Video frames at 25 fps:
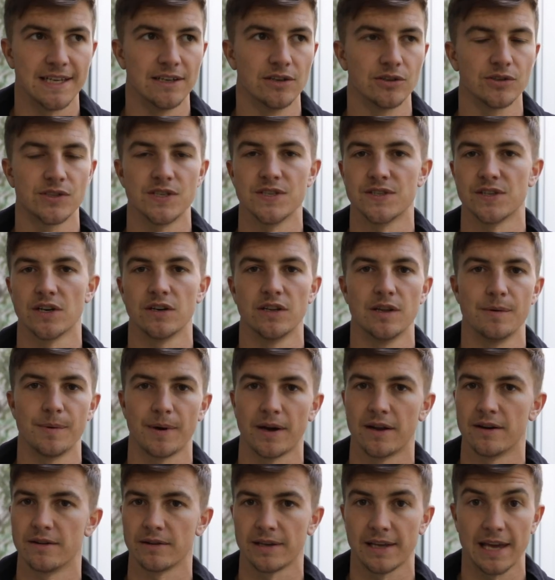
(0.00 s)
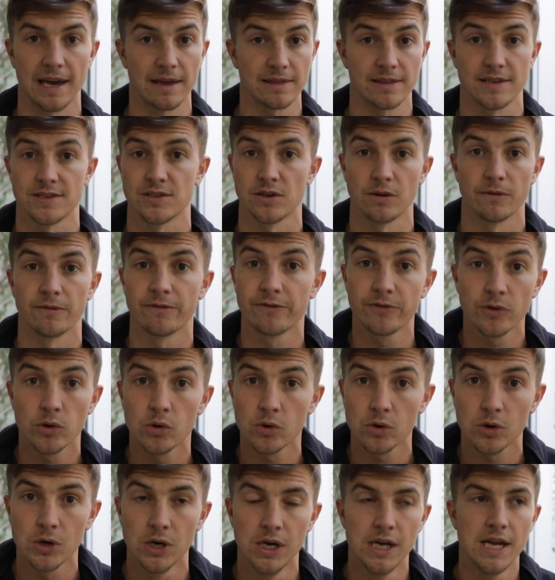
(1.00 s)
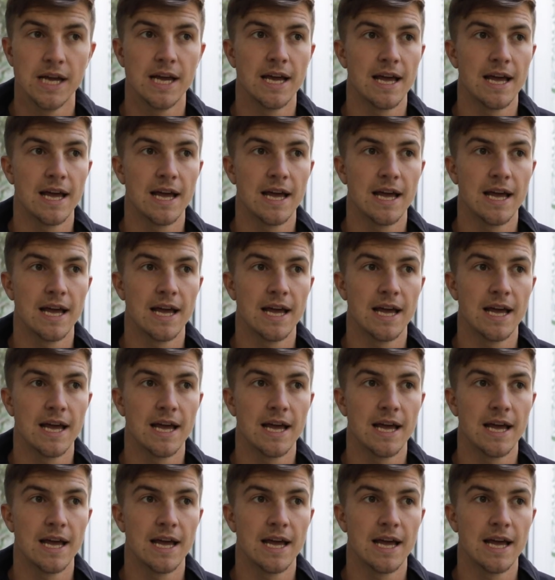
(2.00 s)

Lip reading: It looked as though they were going to get the top four.